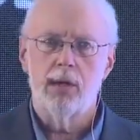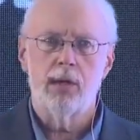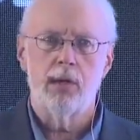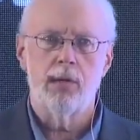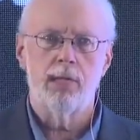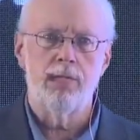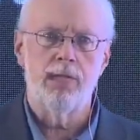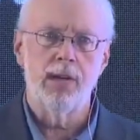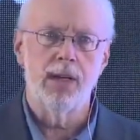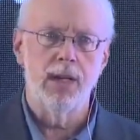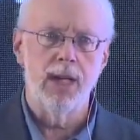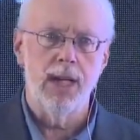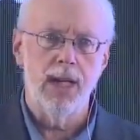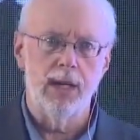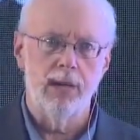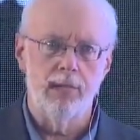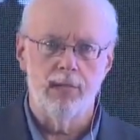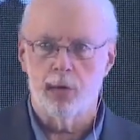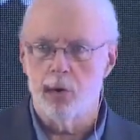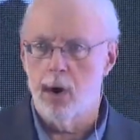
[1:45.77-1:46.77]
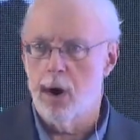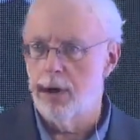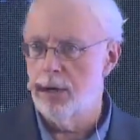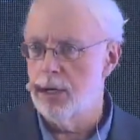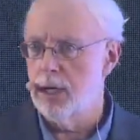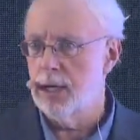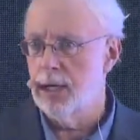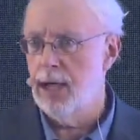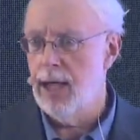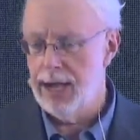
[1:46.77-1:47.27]
to fill in for our
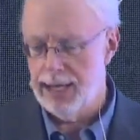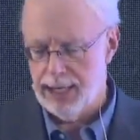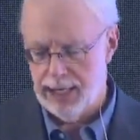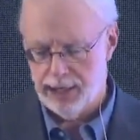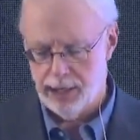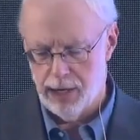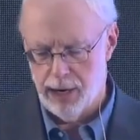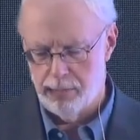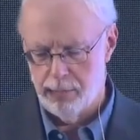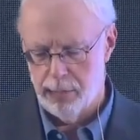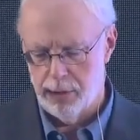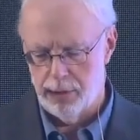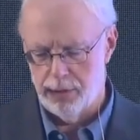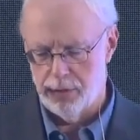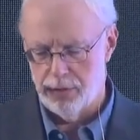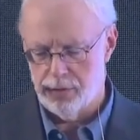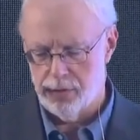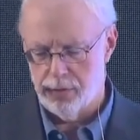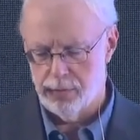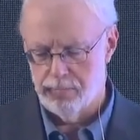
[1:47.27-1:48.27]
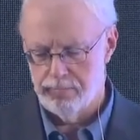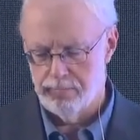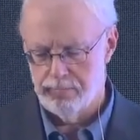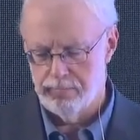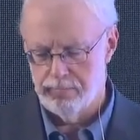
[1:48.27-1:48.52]
declining numbers.